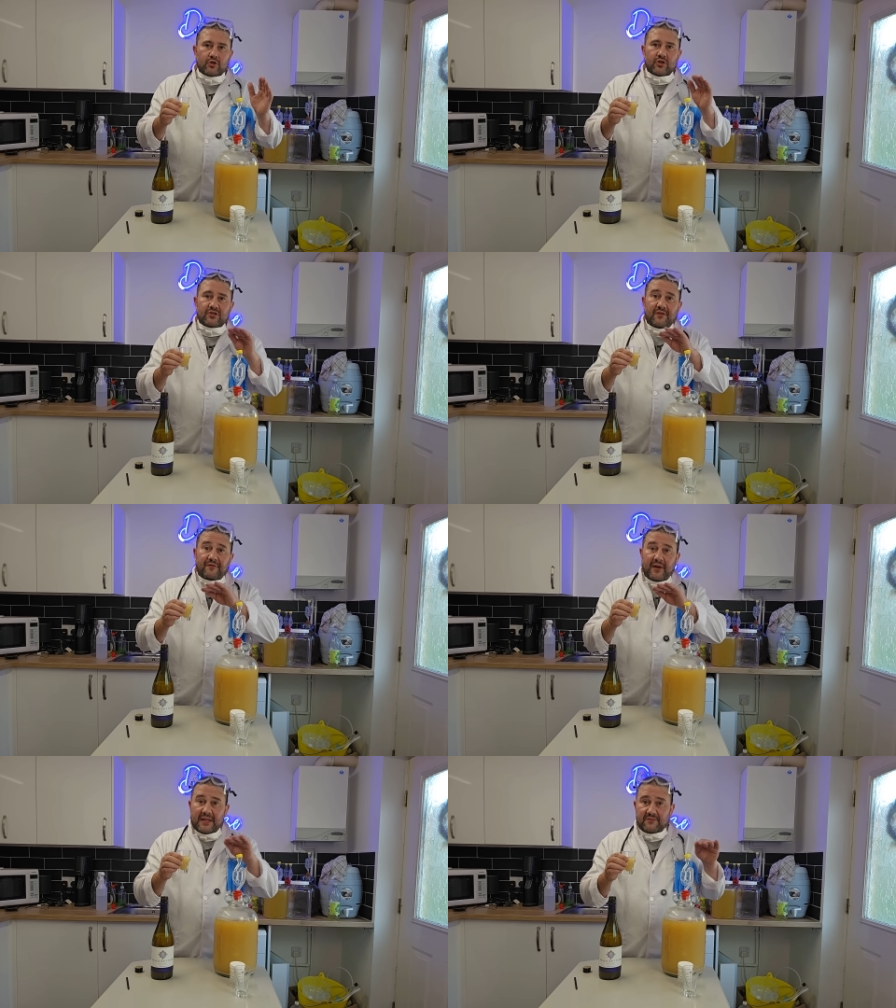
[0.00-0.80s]
Just a
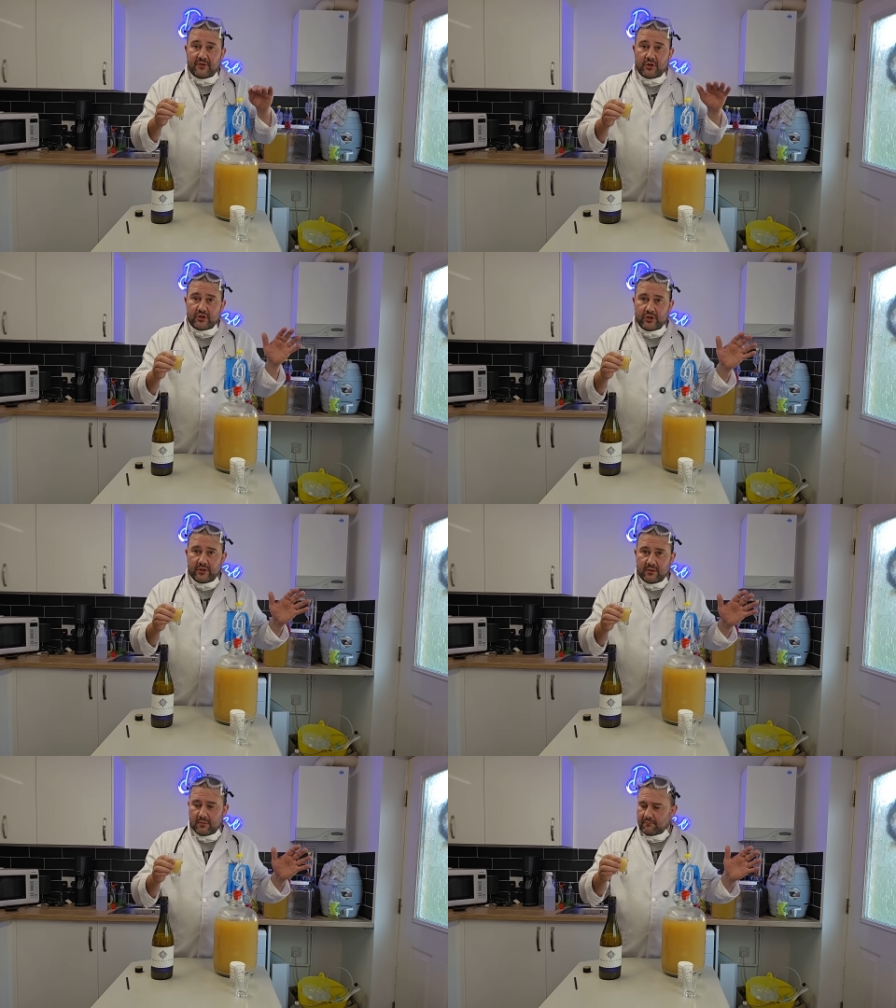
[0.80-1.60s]
flat
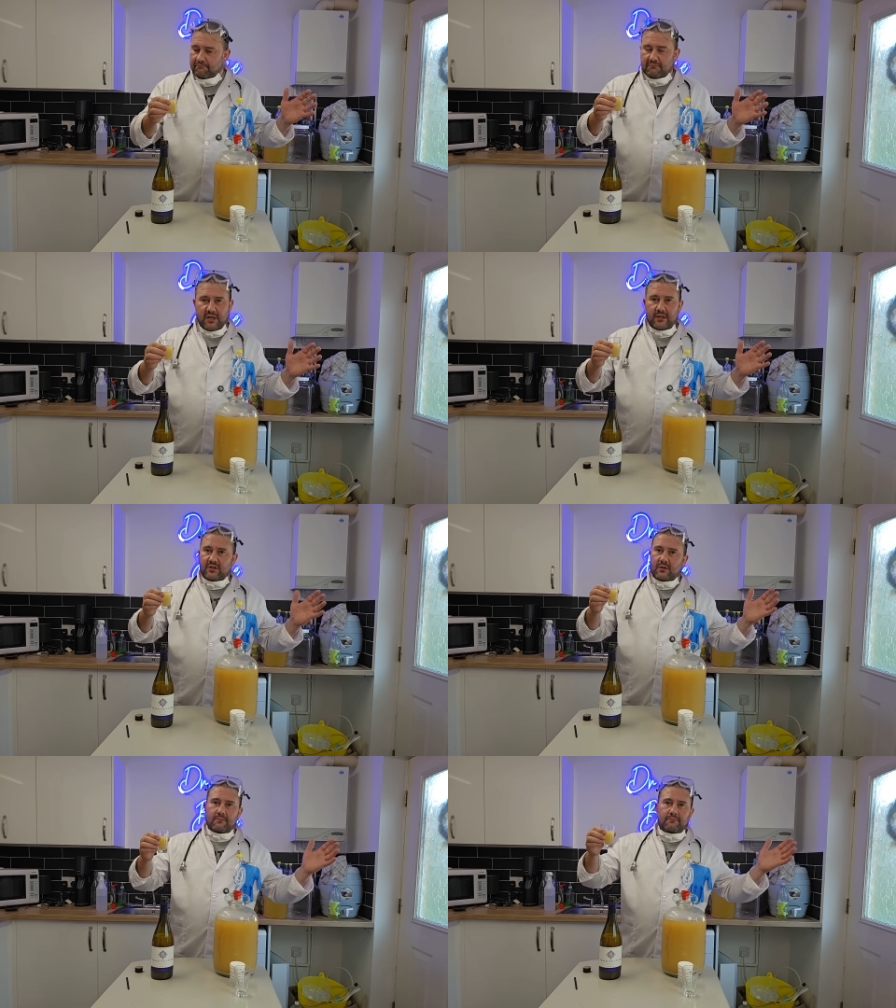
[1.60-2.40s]
version.
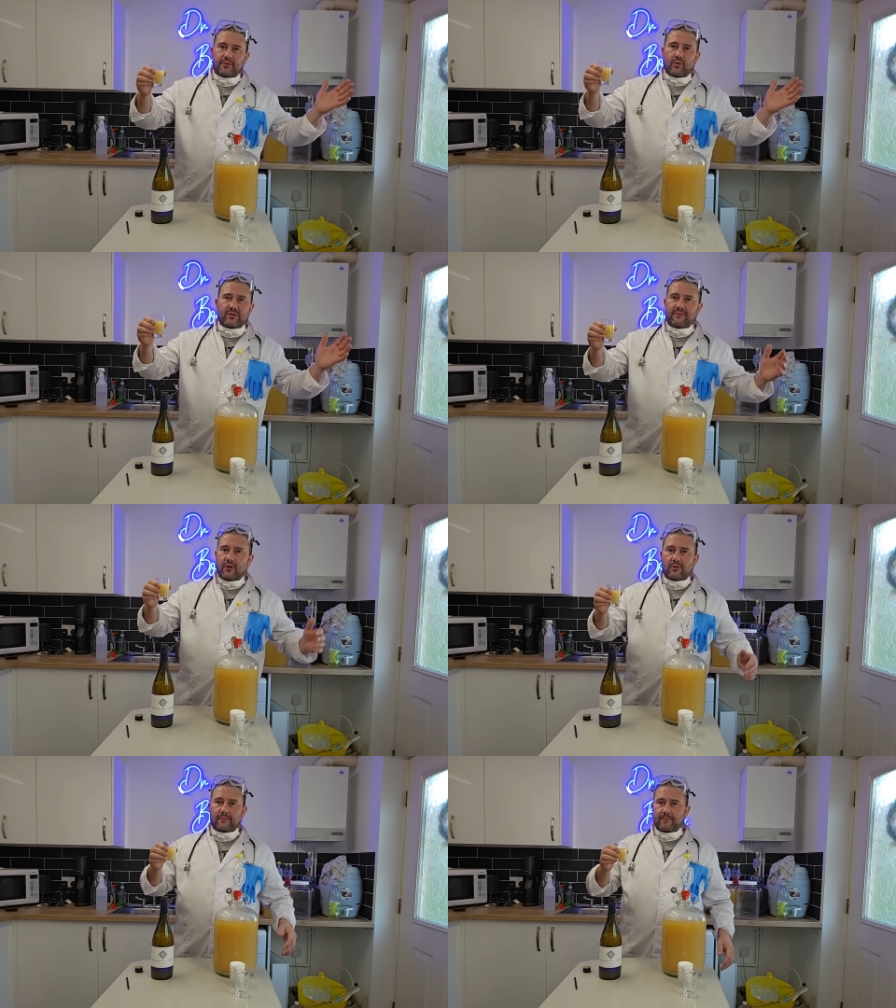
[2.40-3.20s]
Guys,
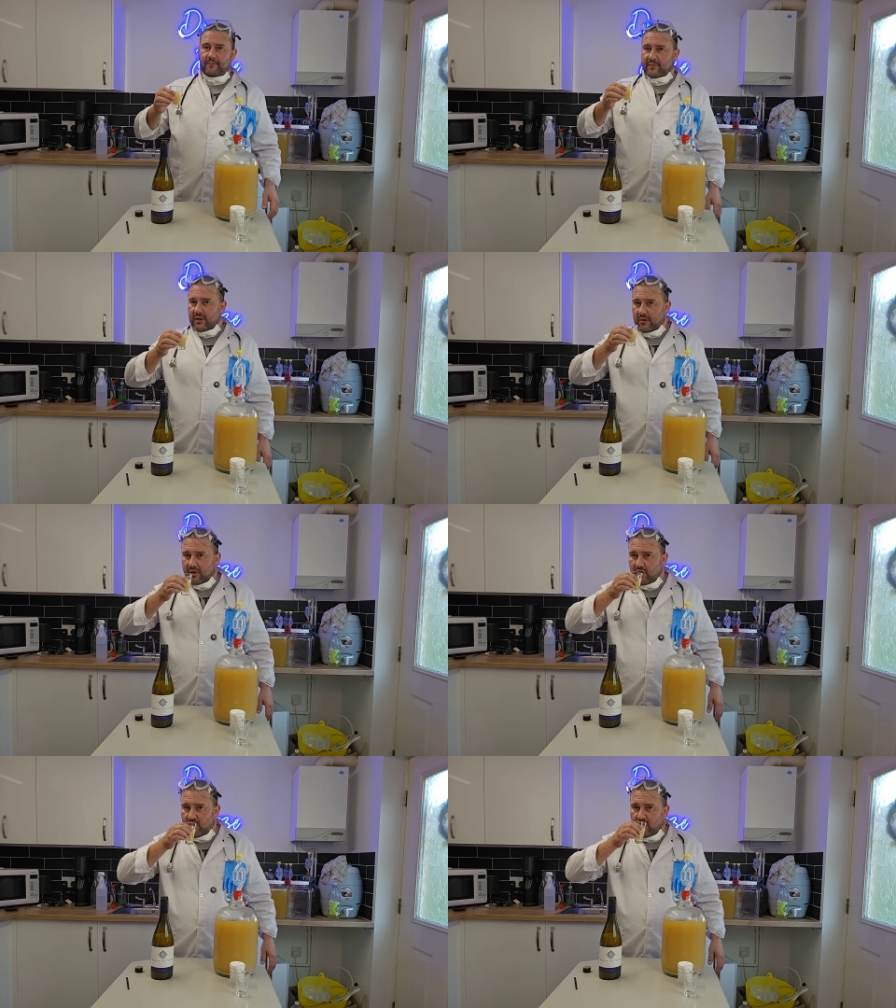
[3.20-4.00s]
beautiful.
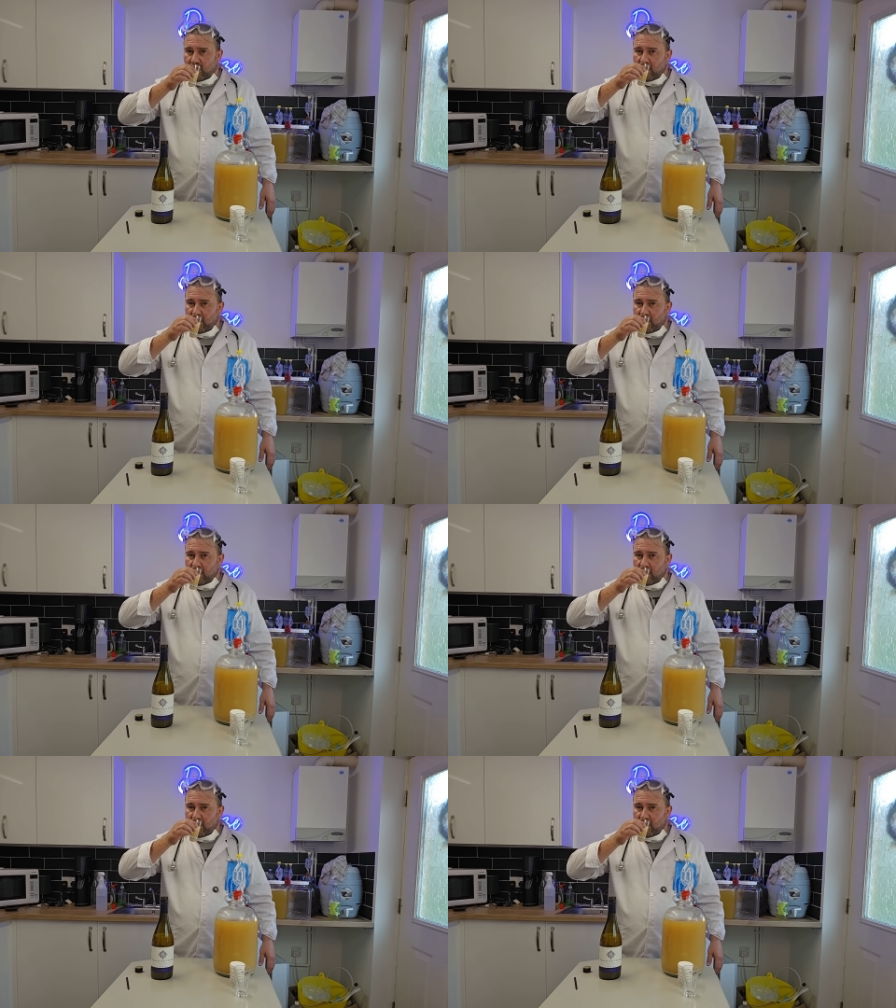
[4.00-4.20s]
Look at that.